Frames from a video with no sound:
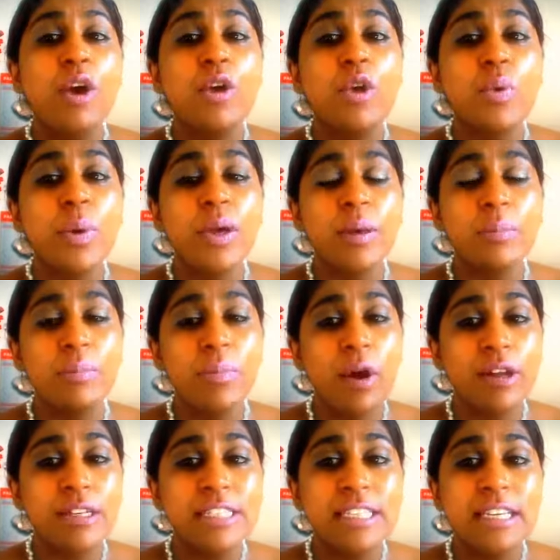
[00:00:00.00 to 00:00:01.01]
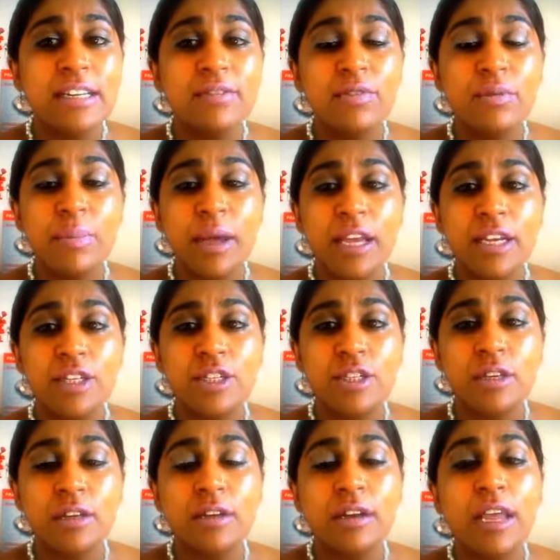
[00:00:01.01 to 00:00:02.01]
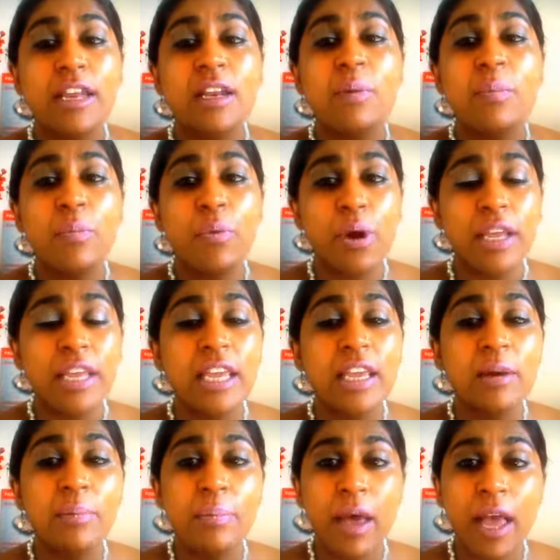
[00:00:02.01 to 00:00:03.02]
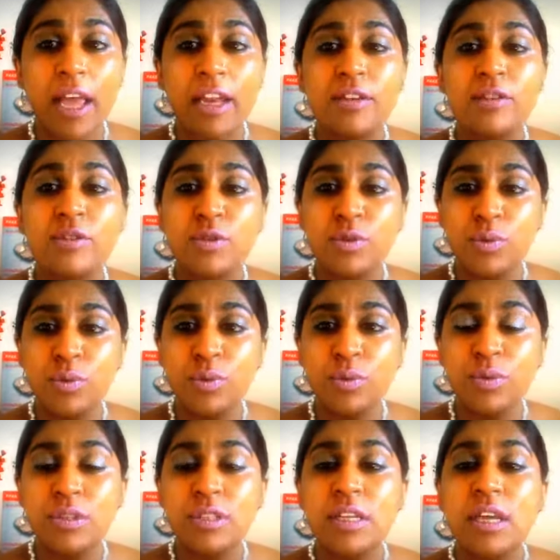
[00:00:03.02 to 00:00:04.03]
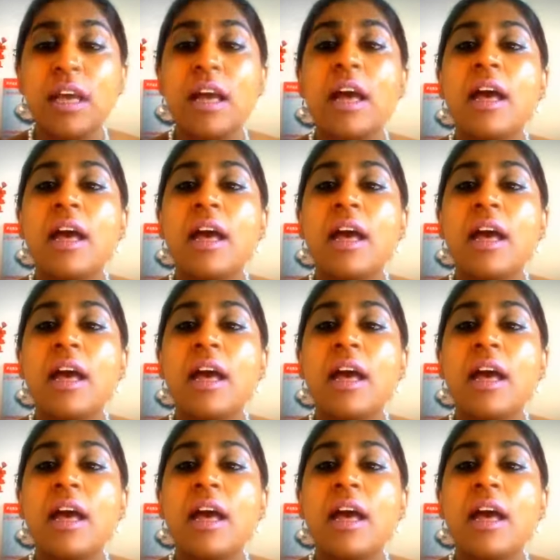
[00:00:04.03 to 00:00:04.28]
you were imparting information in a breaking bad news